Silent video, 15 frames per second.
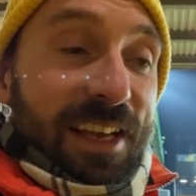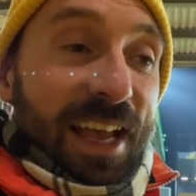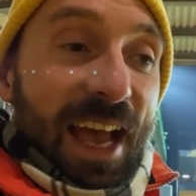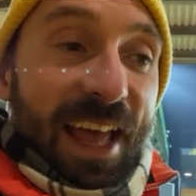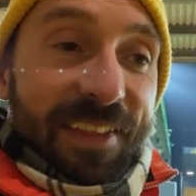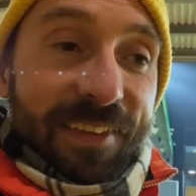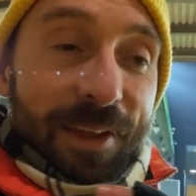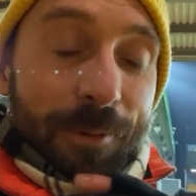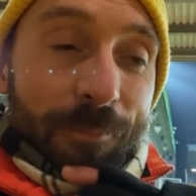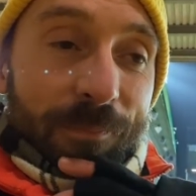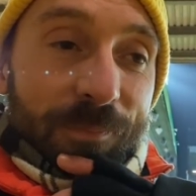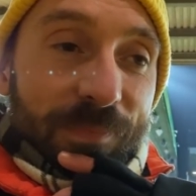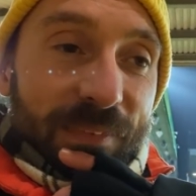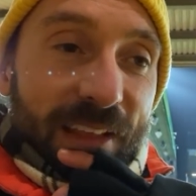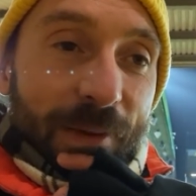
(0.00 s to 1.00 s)
And
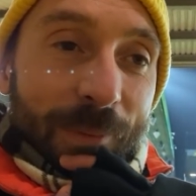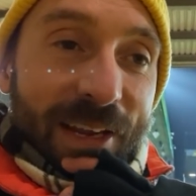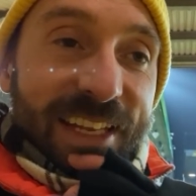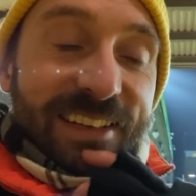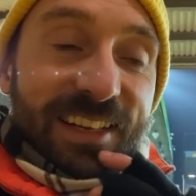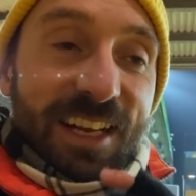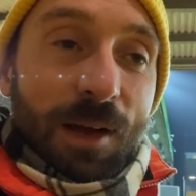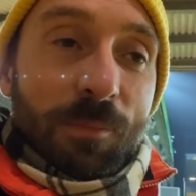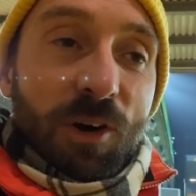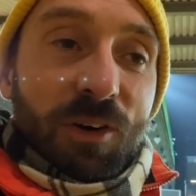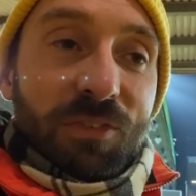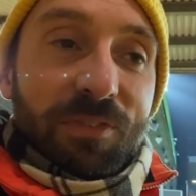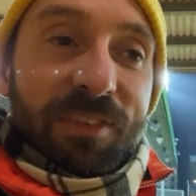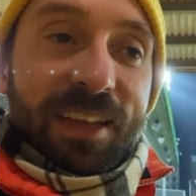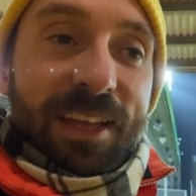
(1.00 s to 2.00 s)
when he did come
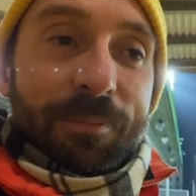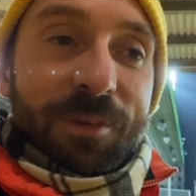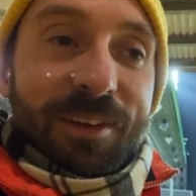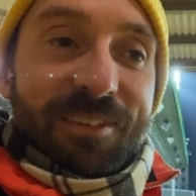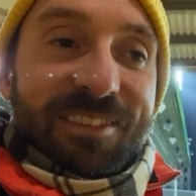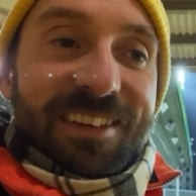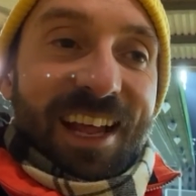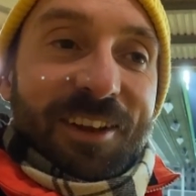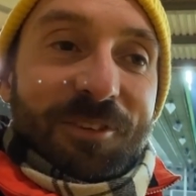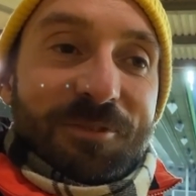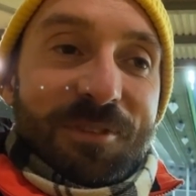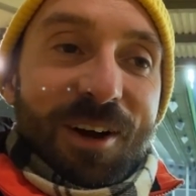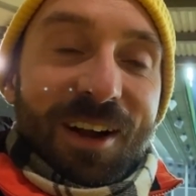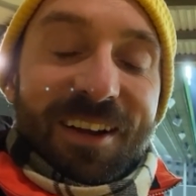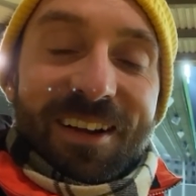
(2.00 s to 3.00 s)
off, him and Daniel
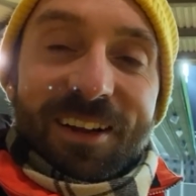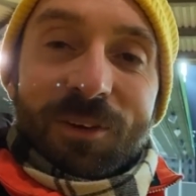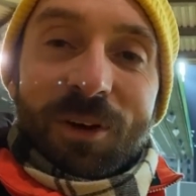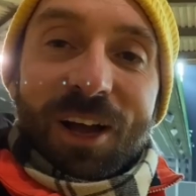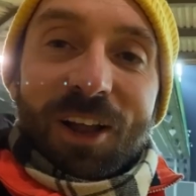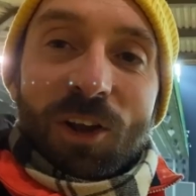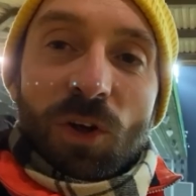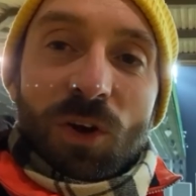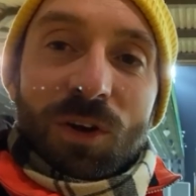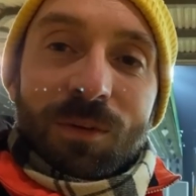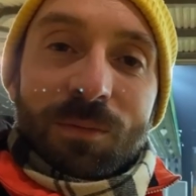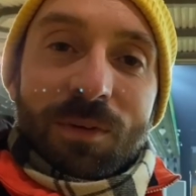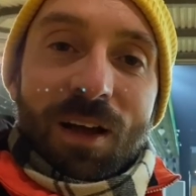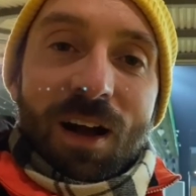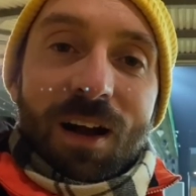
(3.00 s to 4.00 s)
Farke had quite a long
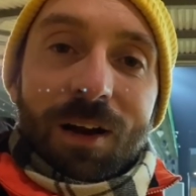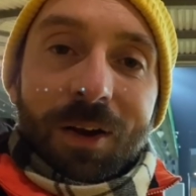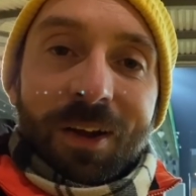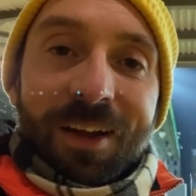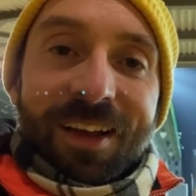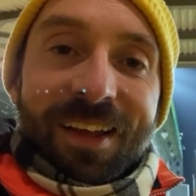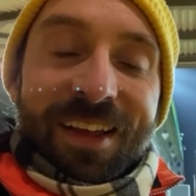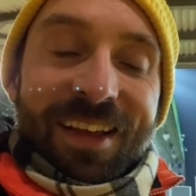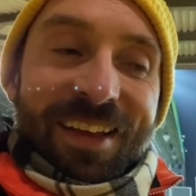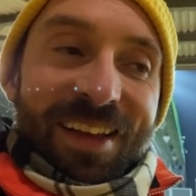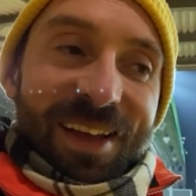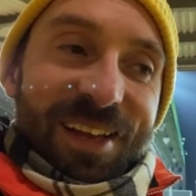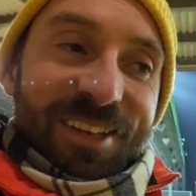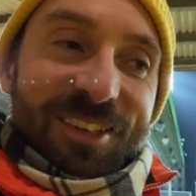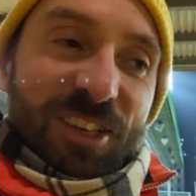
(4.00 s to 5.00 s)
hug,
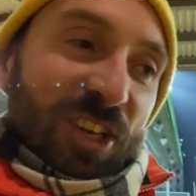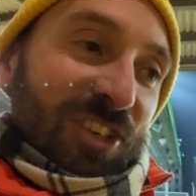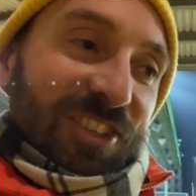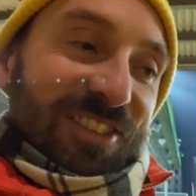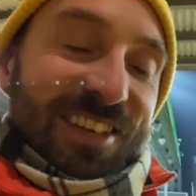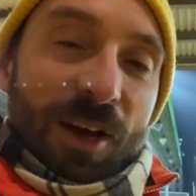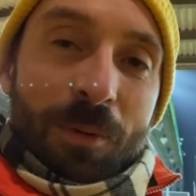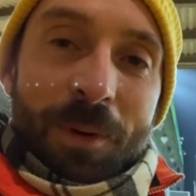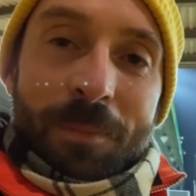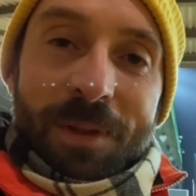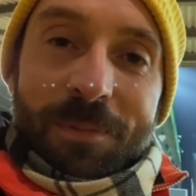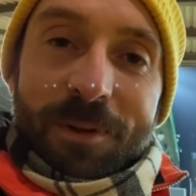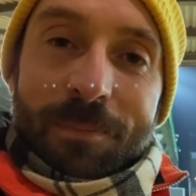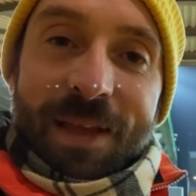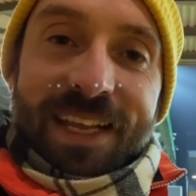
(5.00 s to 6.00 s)
and you can just tell when
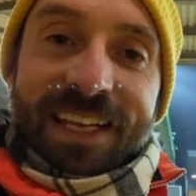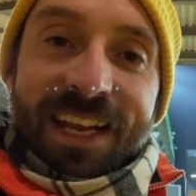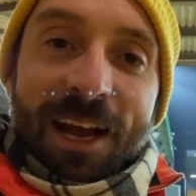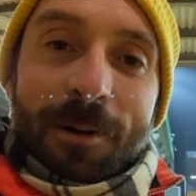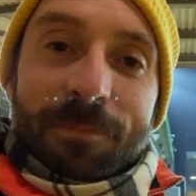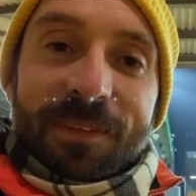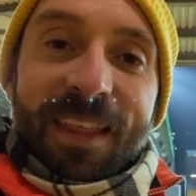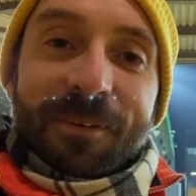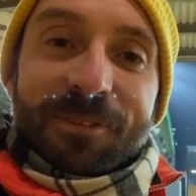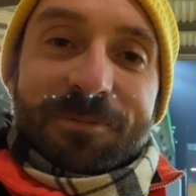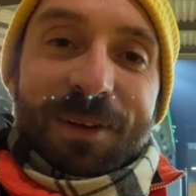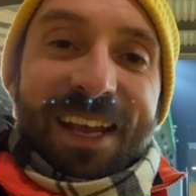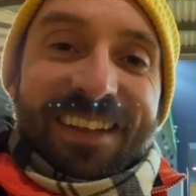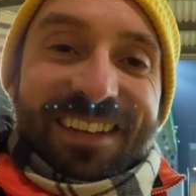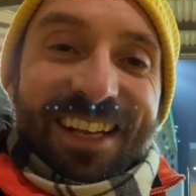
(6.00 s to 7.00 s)
people are making up, and that was
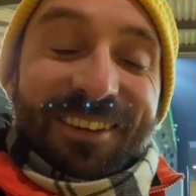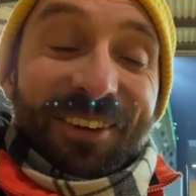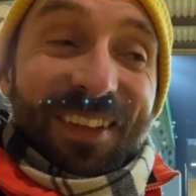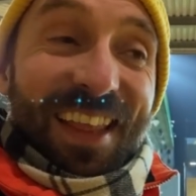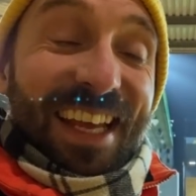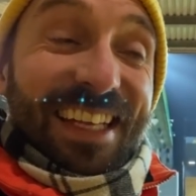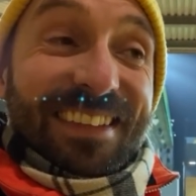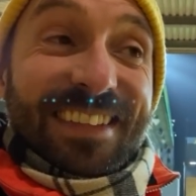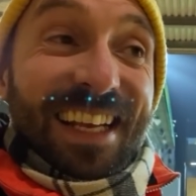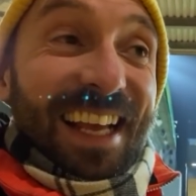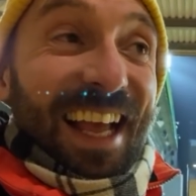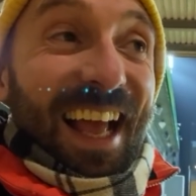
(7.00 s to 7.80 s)
basically what that is.